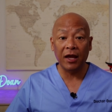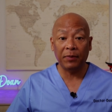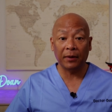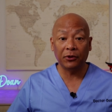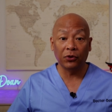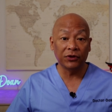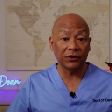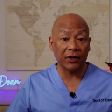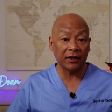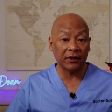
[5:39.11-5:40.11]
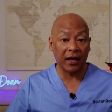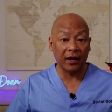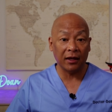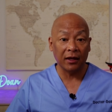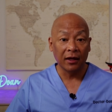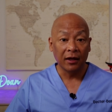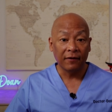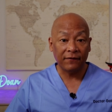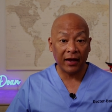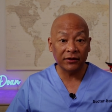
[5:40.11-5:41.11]
Apoptosis is a
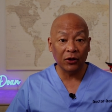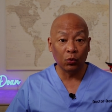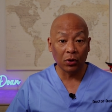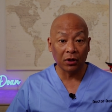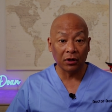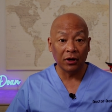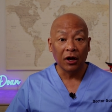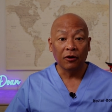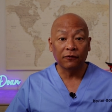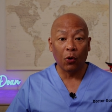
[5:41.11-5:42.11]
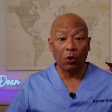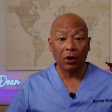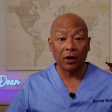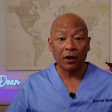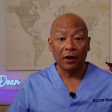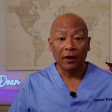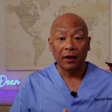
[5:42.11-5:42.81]
fancy word for